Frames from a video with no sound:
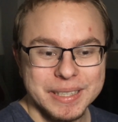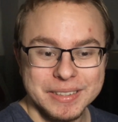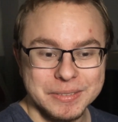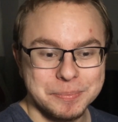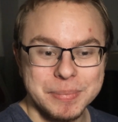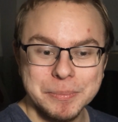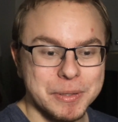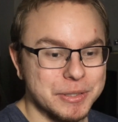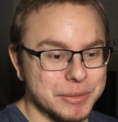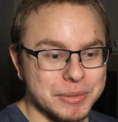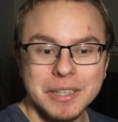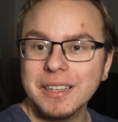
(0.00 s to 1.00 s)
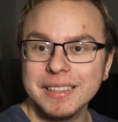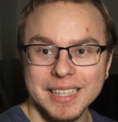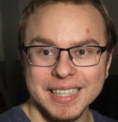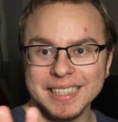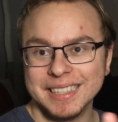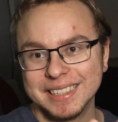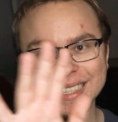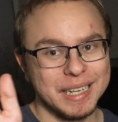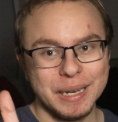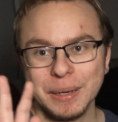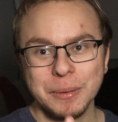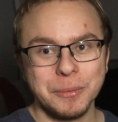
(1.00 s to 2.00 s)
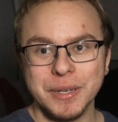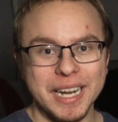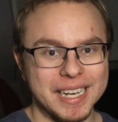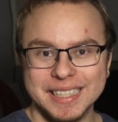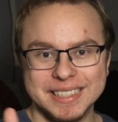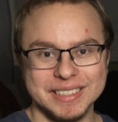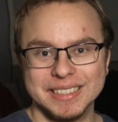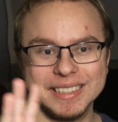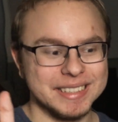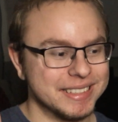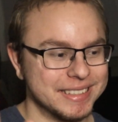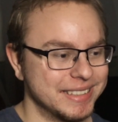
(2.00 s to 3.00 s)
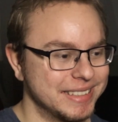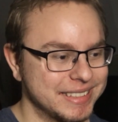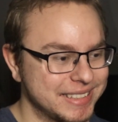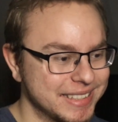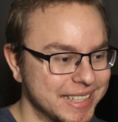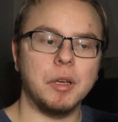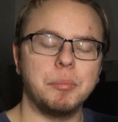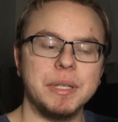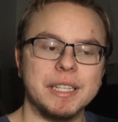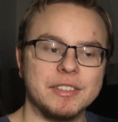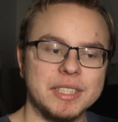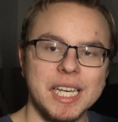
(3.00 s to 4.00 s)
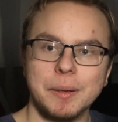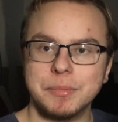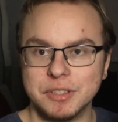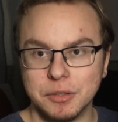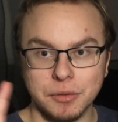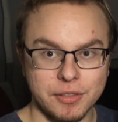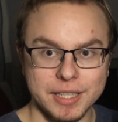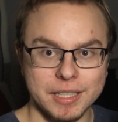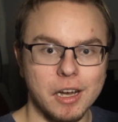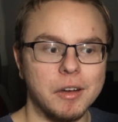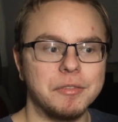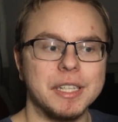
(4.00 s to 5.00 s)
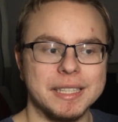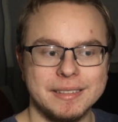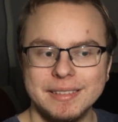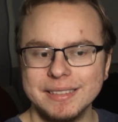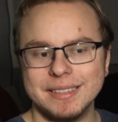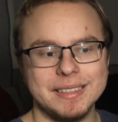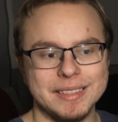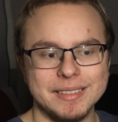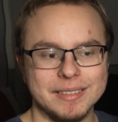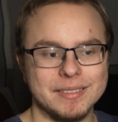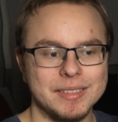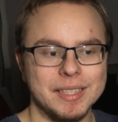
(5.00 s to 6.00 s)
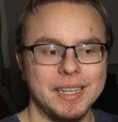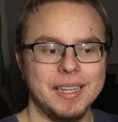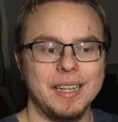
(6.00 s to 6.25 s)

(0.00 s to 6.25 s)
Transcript: because people do not like reaction shit but yeah to cap this whole thing off like this isn't